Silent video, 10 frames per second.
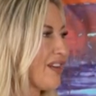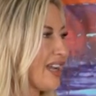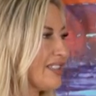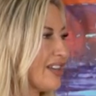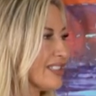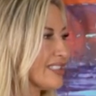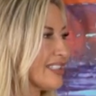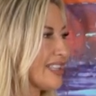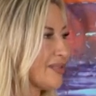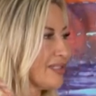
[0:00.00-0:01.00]
of hot dogs
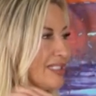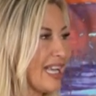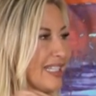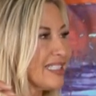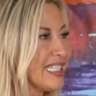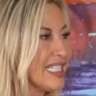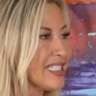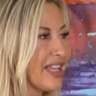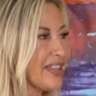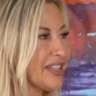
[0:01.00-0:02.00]
and they were tied to
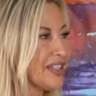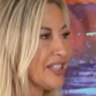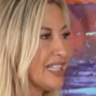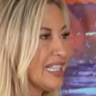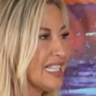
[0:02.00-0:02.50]
each other,